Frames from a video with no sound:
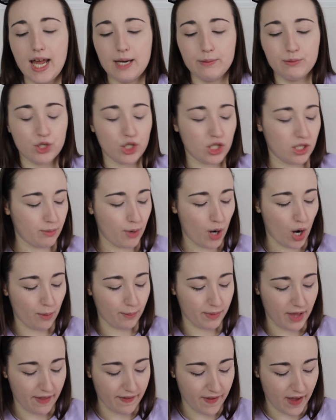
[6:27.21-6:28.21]
I'm just going to
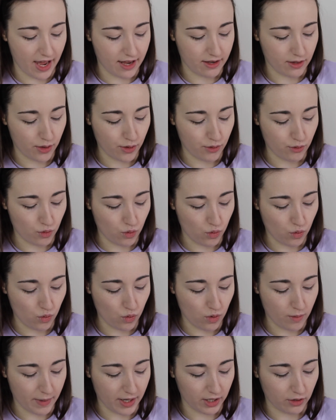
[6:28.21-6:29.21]
pop that then
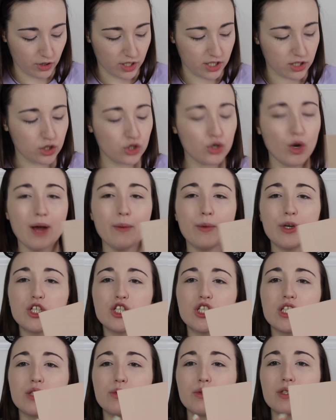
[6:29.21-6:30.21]
through my crease. Do I
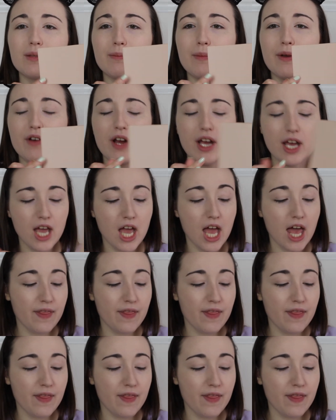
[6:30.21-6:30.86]
wish this was a mirror?